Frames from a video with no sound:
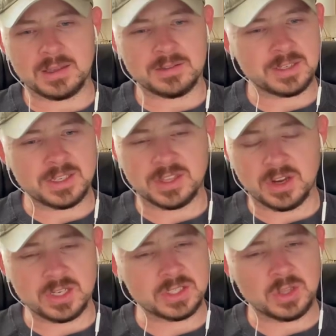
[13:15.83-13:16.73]
this is
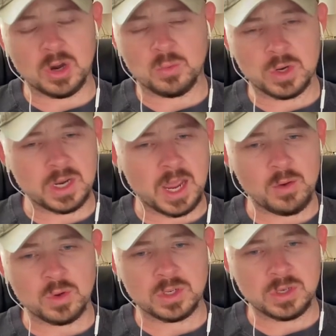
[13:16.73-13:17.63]
the third one
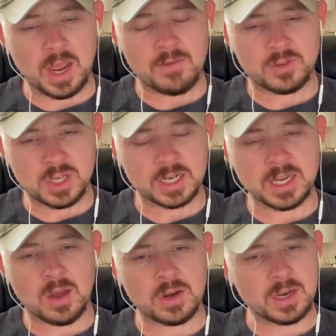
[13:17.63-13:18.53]
I've checked
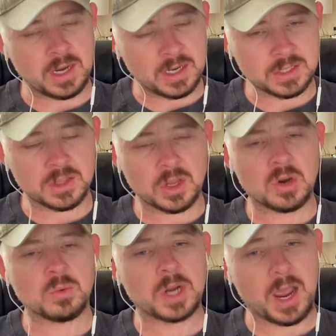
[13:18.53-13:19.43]
out, and it's the
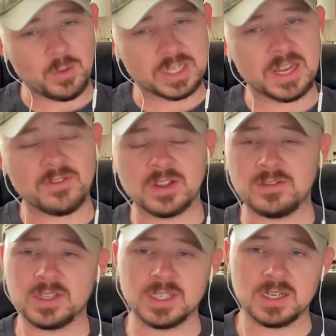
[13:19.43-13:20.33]
third one I would definitely
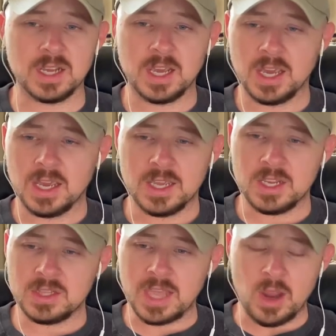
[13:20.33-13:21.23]
visit.
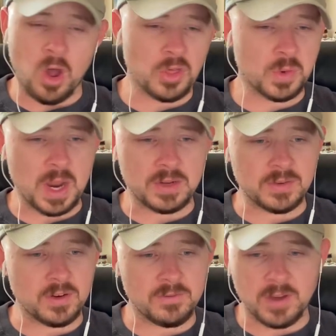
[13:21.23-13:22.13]
They all three had
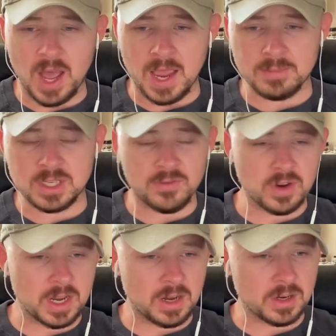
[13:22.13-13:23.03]
different vibes,
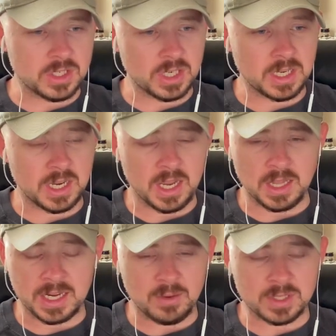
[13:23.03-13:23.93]
different energy,
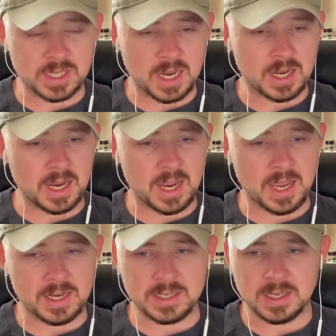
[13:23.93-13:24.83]
like I was saying,
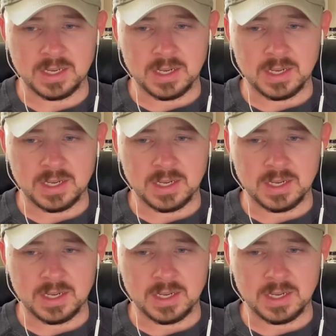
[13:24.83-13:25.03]
and